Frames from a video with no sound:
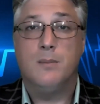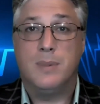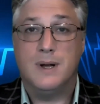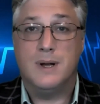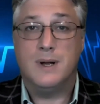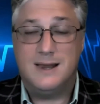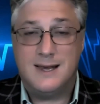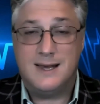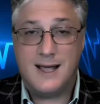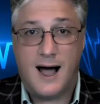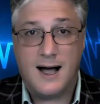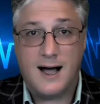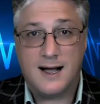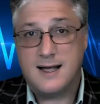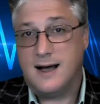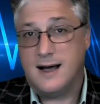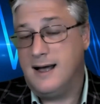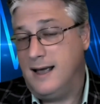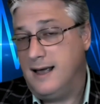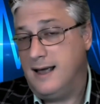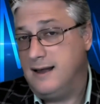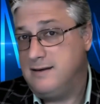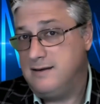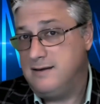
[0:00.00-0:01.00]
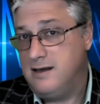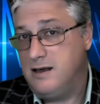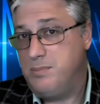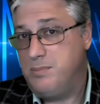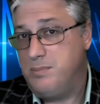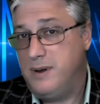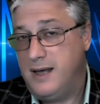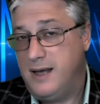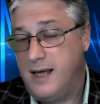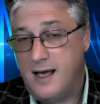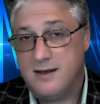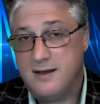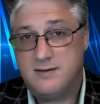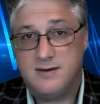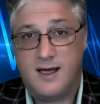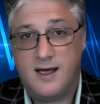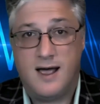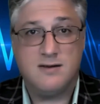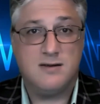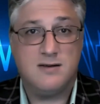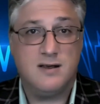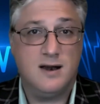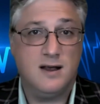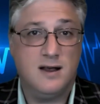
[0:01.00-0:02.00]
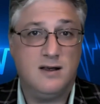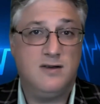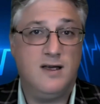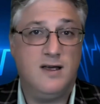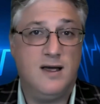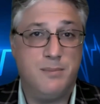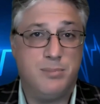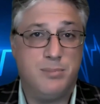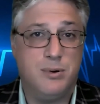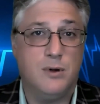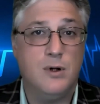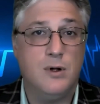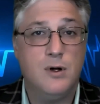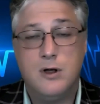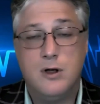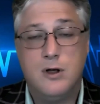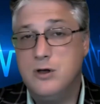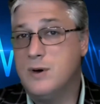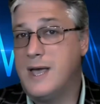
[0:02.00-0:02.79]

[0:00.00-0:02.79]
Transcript: But DACA and TPS, as an example,